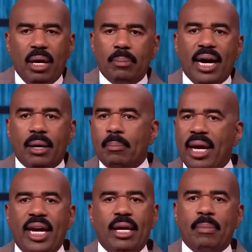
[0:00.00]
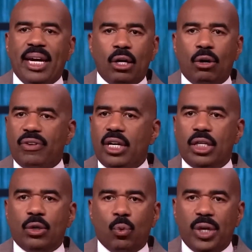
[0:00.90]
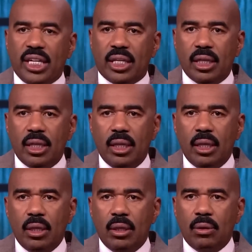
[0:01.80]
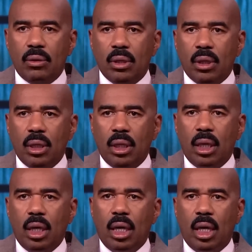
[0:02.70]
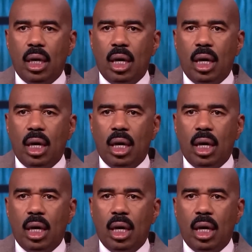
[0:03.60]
Then in 1996, Harvey married Mary Shackelford, a